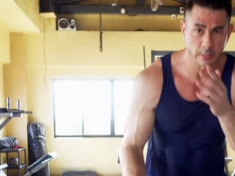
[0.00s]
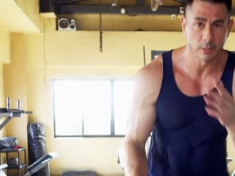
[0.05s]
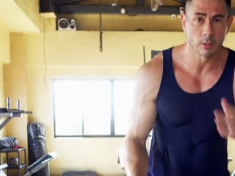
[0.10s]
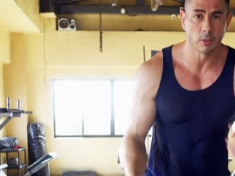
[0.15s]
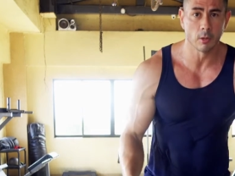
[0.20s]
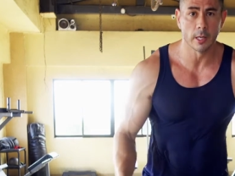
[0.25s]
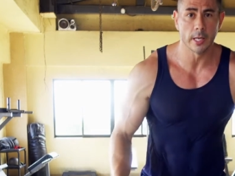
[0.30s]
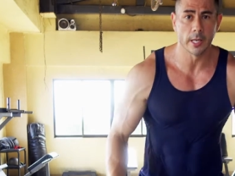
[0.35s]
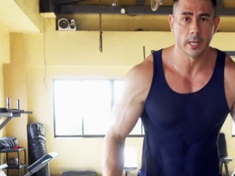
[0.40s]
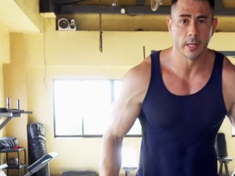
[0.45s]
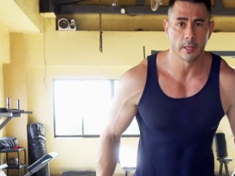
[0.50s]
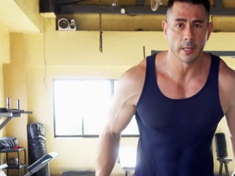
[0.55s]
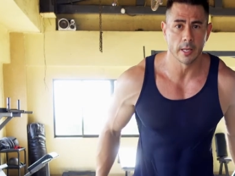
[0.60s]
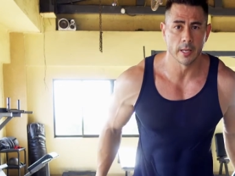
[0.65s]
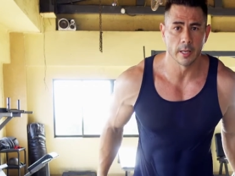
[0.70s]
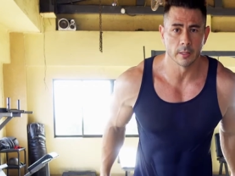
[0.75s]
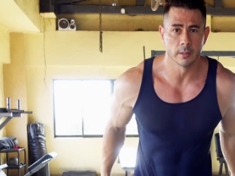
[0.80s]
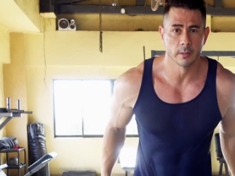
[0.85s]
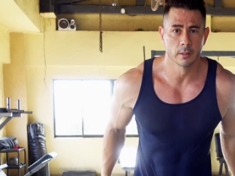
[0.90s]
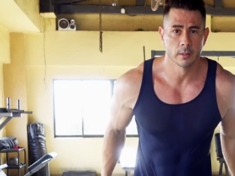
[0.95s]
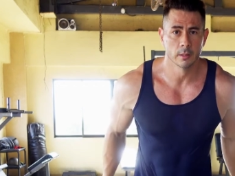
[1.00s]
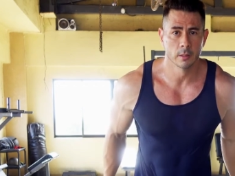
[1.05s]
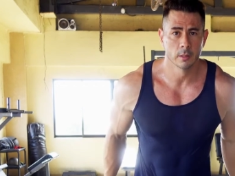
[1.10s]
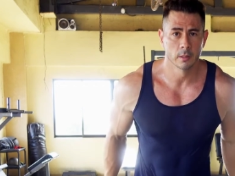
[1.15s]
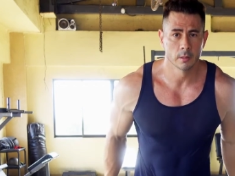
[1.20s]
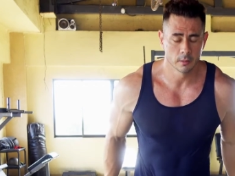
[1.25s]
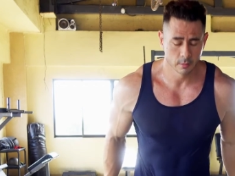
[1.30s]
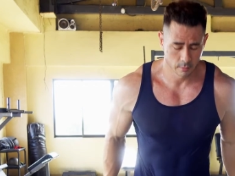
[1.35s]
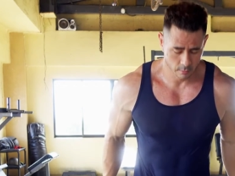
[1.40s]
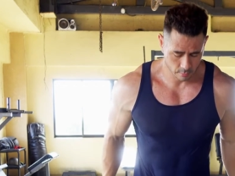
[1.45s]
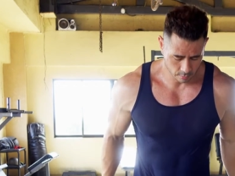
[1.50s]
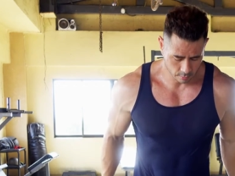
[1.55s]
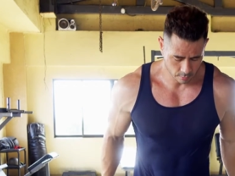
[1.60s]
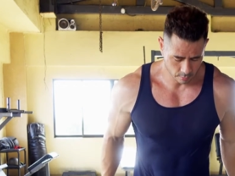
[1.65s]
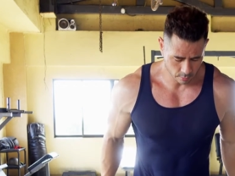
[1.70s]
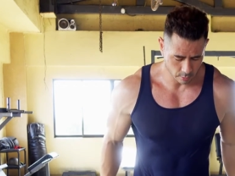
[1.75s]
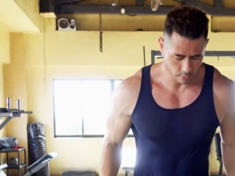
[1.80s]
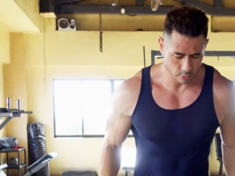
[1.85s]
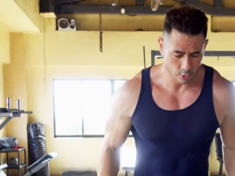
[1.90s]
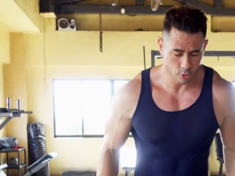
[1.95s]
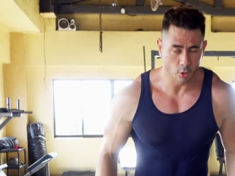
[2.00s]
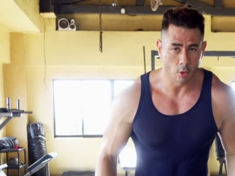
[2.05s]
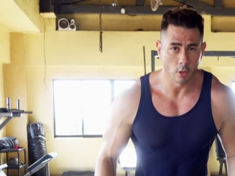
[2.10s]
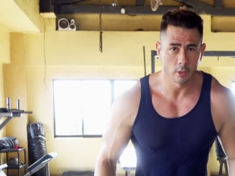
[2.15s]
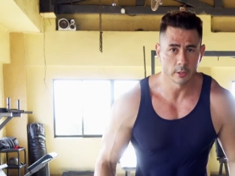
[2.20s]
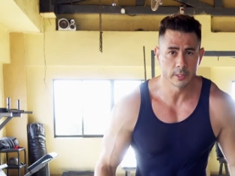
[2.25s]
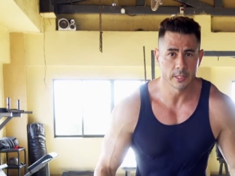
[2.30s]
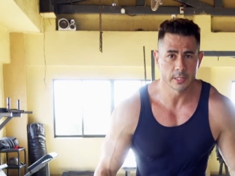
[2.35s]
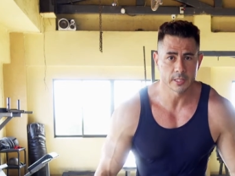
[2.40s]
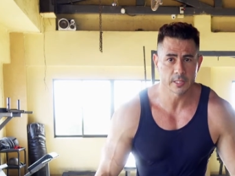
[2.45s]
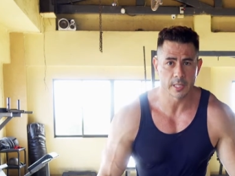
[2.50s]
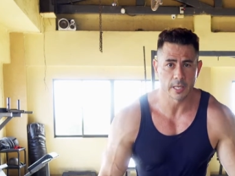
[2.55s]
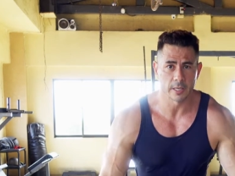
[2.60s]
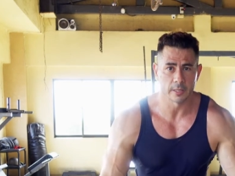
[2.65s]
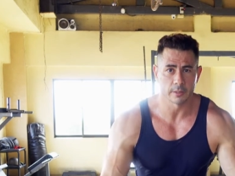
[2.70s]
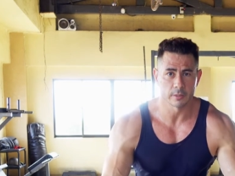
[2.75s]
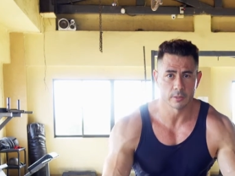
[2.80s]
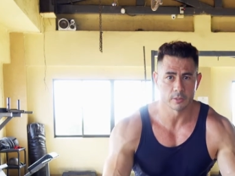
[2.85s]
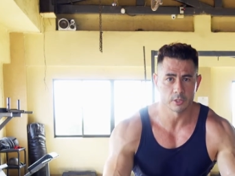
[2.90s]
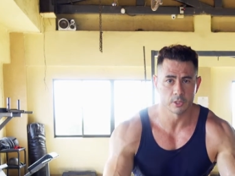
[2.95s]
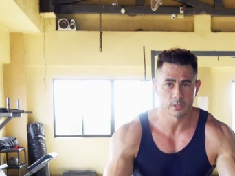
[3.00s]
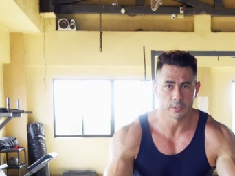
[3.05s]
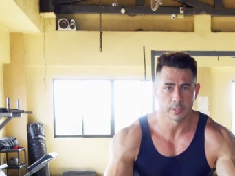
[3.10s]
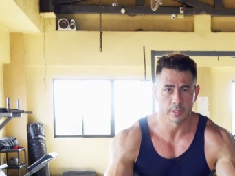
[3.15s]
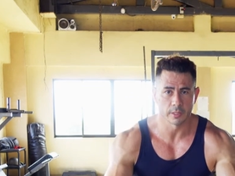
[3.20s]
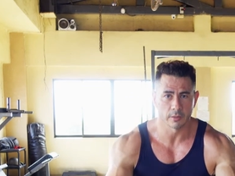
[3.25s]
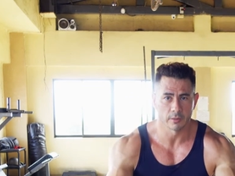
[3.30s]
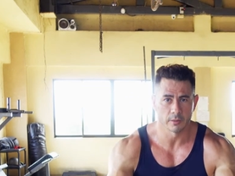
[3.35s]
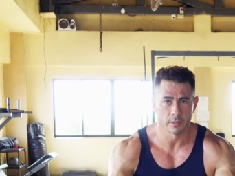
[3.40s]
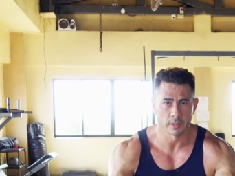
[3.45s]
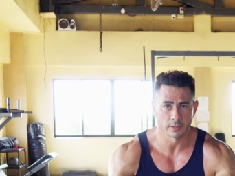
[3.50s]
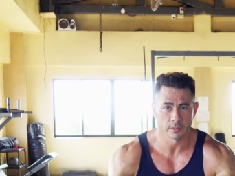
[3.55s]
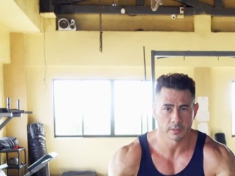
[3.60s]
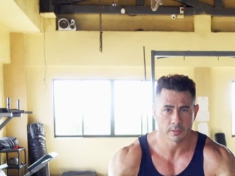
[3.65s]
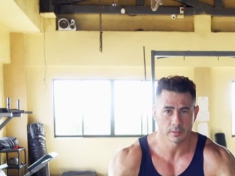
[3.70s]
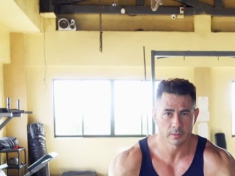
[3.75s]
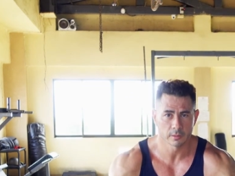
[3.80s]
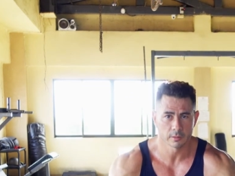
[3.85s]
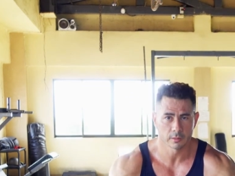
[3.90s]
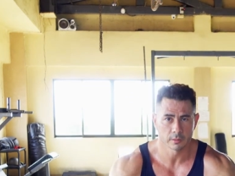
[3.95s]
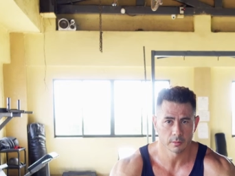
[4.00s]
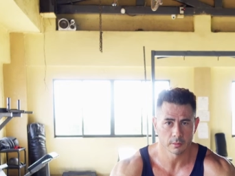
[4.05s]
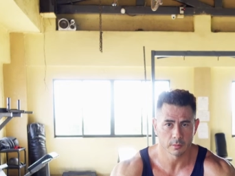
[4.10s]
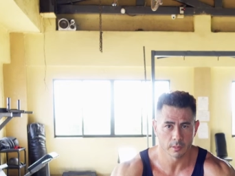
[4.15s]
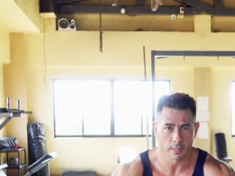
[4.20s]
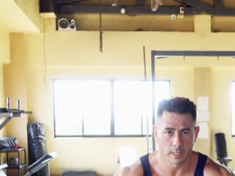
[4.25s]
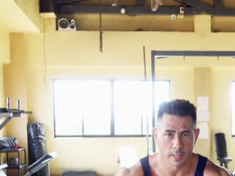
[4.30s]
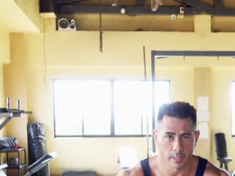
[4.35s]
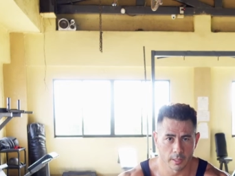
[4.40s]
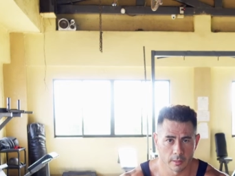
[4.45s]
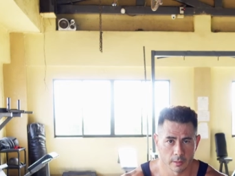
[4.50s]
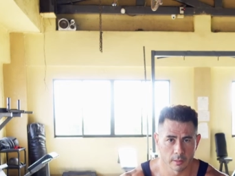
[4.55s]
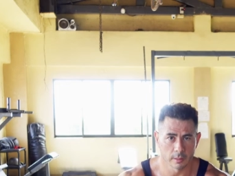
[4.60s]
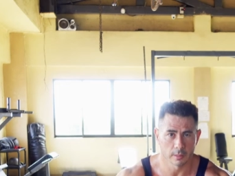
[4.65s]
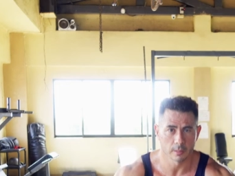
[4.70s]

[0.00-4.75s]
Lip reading: can go ahead and control the descent just like this and